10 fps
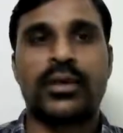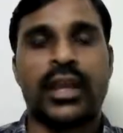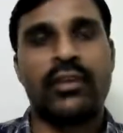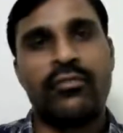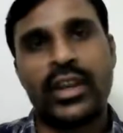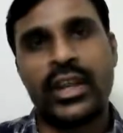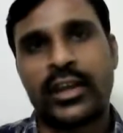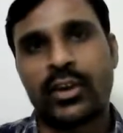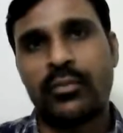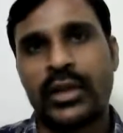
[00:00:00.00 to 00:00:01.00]
Every
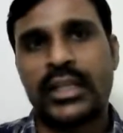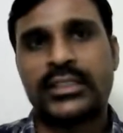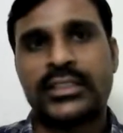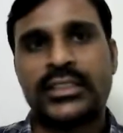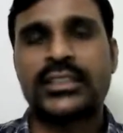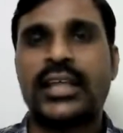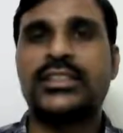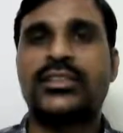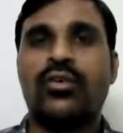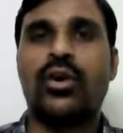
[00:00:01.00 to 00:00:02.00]
economic decision has
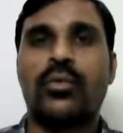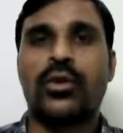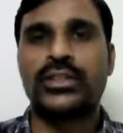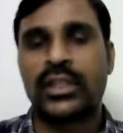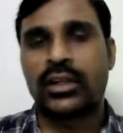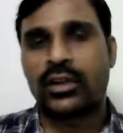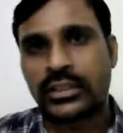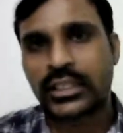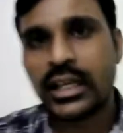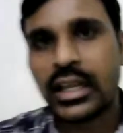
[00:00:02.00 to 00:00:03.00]
its own pros and
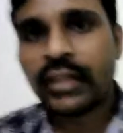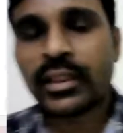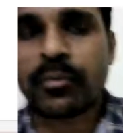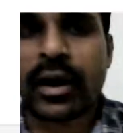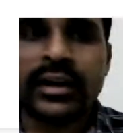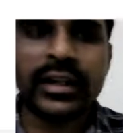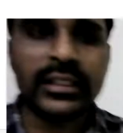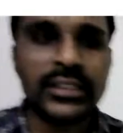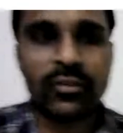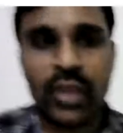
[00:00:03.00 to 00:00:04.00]
cons. The point is
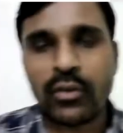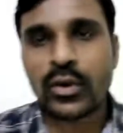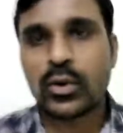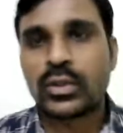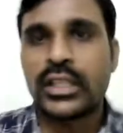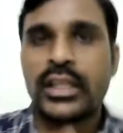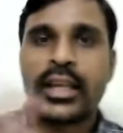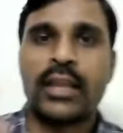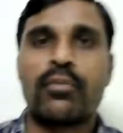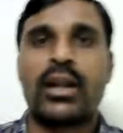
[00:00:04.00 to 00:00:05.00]
that we have to think
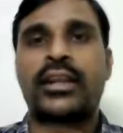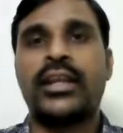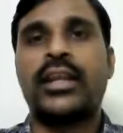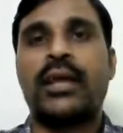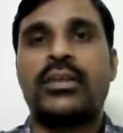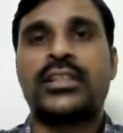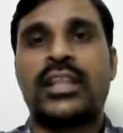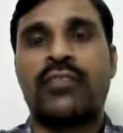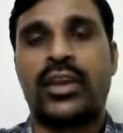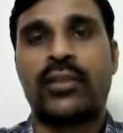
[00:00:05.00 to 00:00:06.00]
in a
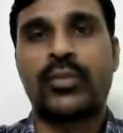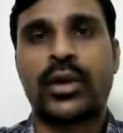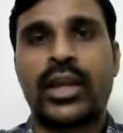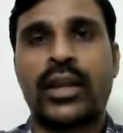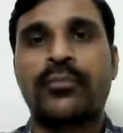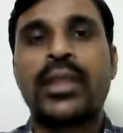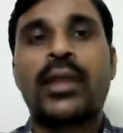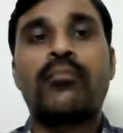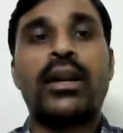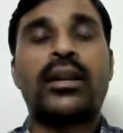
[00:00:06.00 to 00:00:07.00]
multi-dimensional way. Okay,
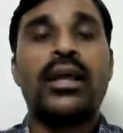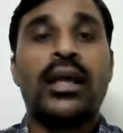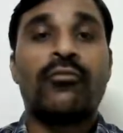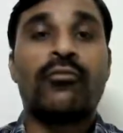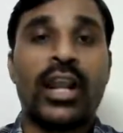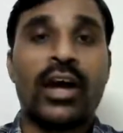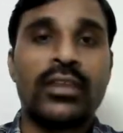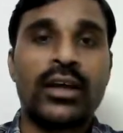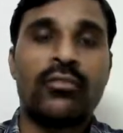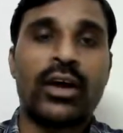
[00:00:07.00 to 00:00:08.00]
but one of
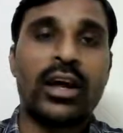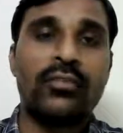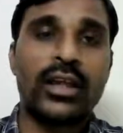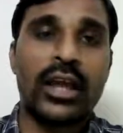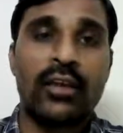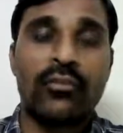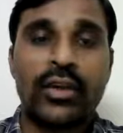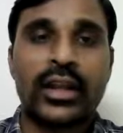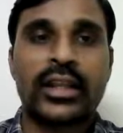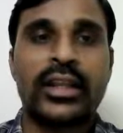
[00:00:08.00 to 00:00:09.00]
the
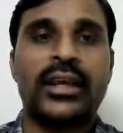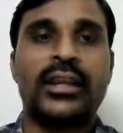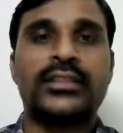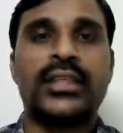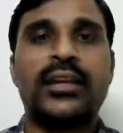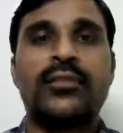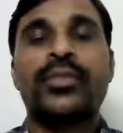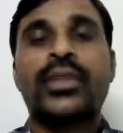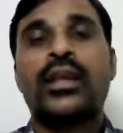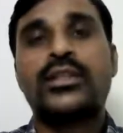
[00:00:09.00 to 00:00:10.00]
effect here is that,
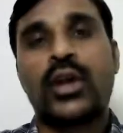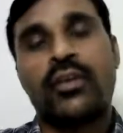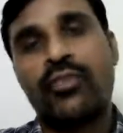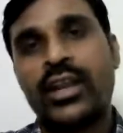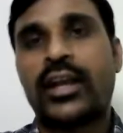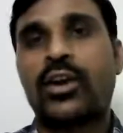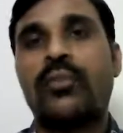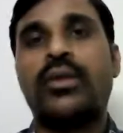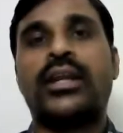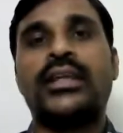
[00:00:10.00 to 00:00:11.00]
so every
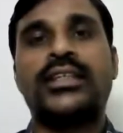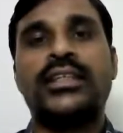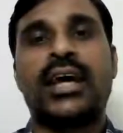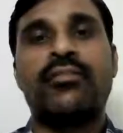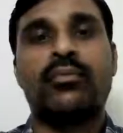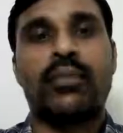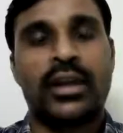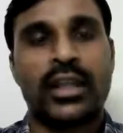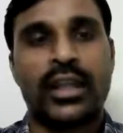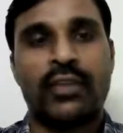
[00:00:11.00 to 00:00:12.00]
economic decision is having
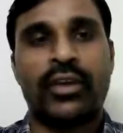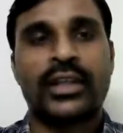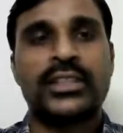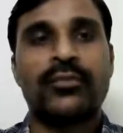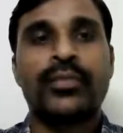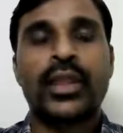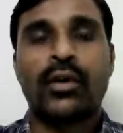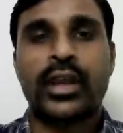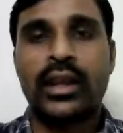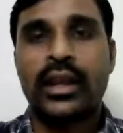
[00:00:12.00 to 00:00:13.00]
multi effects.
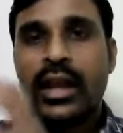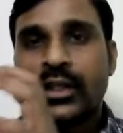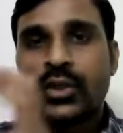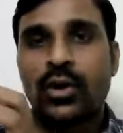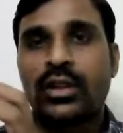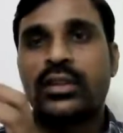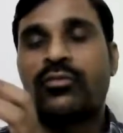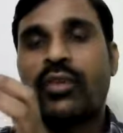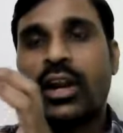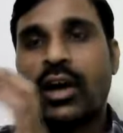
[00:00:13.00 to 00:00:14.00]
Okay, so
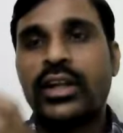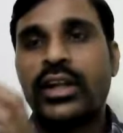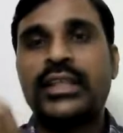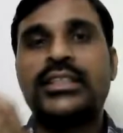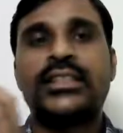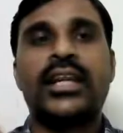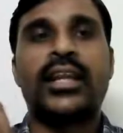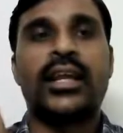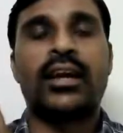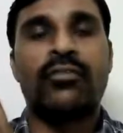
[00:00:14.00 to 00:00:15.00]
one of the
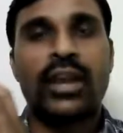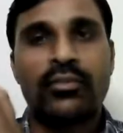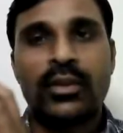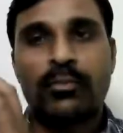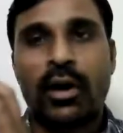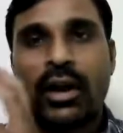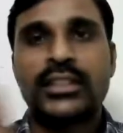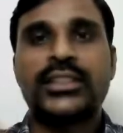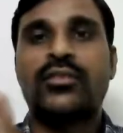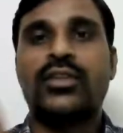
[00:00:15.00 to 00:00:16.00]

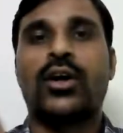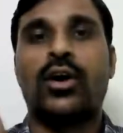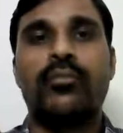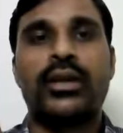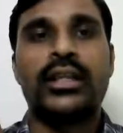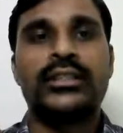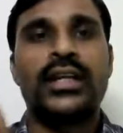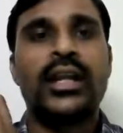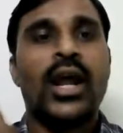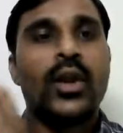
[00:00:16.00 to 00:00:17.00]
policy of the government is
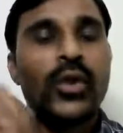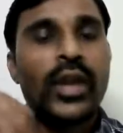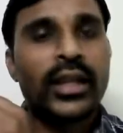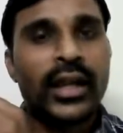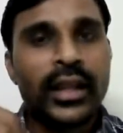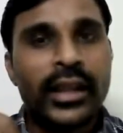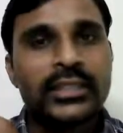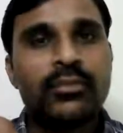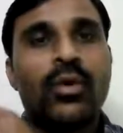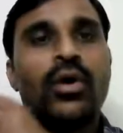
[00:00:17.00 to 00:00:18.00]
that to encourage
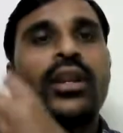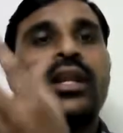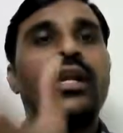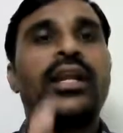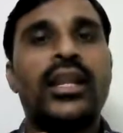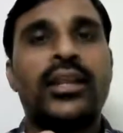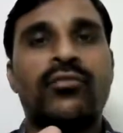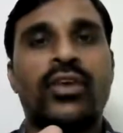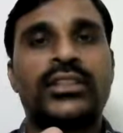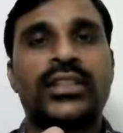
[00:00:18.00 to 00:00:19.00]
more retail
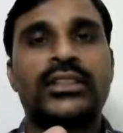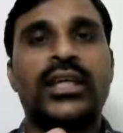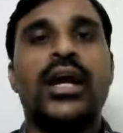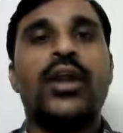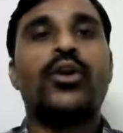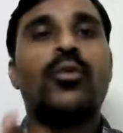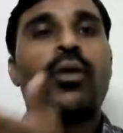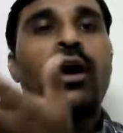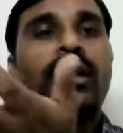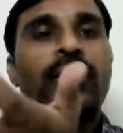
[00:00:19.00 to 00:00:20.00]
investors
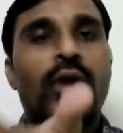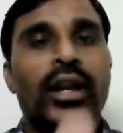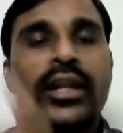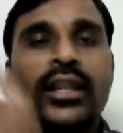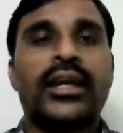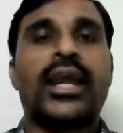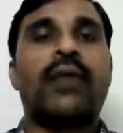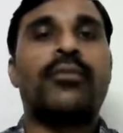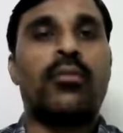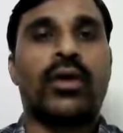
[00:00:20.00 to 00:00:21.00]
to enter in the
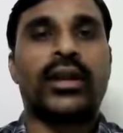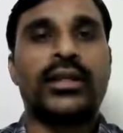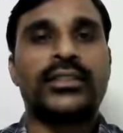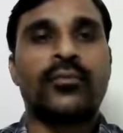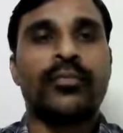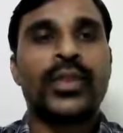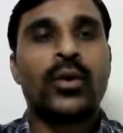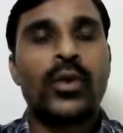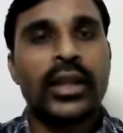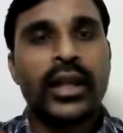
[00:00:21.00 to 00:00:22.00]
capital markets,
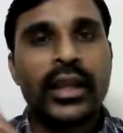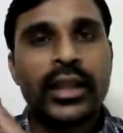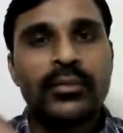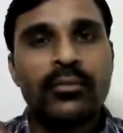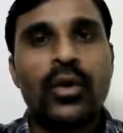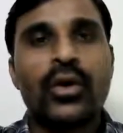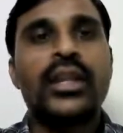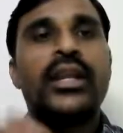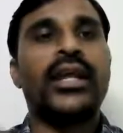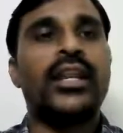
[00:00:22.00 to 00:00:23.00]
to encourage more
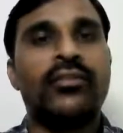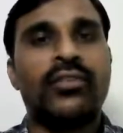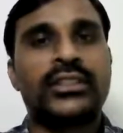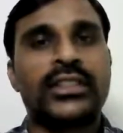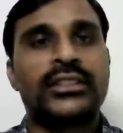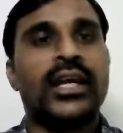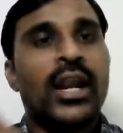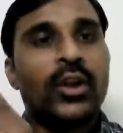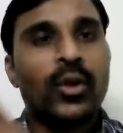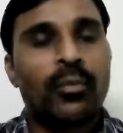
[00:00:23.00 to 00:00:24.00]
retail investors
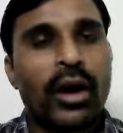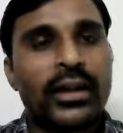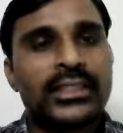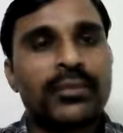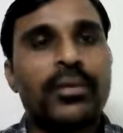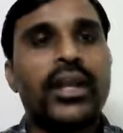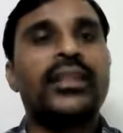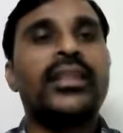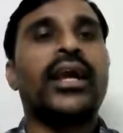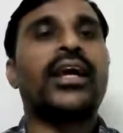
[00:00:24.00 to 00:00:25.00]
to participate
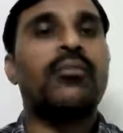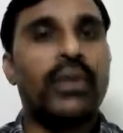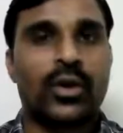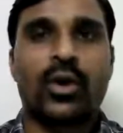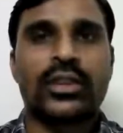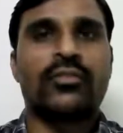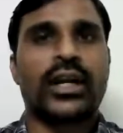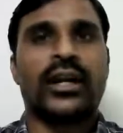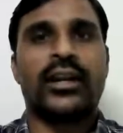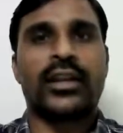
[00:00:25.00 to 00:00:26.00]
in the economic growth of the
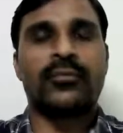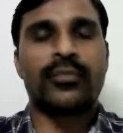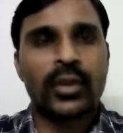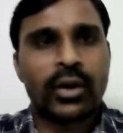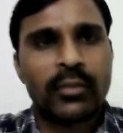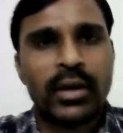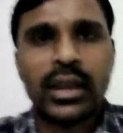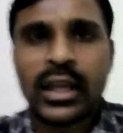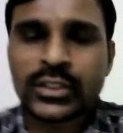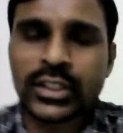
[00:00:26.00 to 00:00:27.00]
country. Okay, ma?
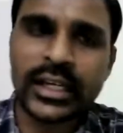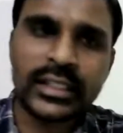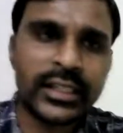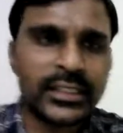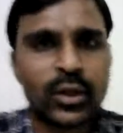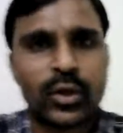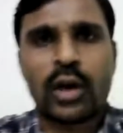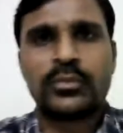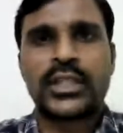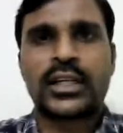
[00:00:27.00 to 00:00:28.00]
So that is a good
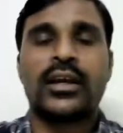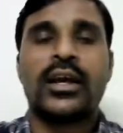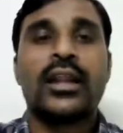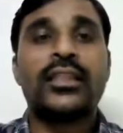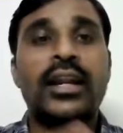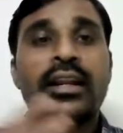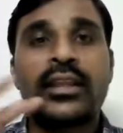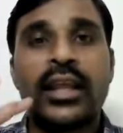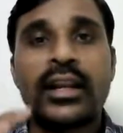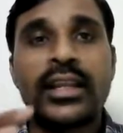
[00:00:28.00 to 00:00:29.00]
object. That
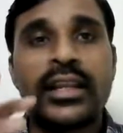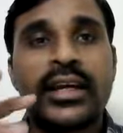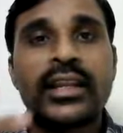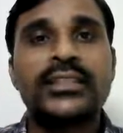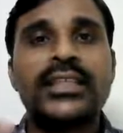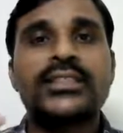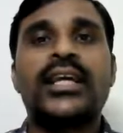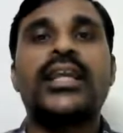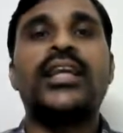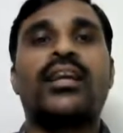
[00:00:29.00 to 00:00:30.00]
decreases
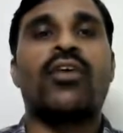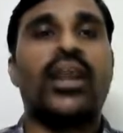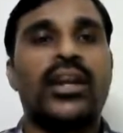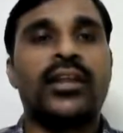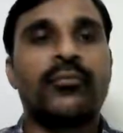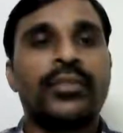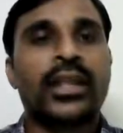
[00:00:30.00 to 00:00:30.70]
the inequality.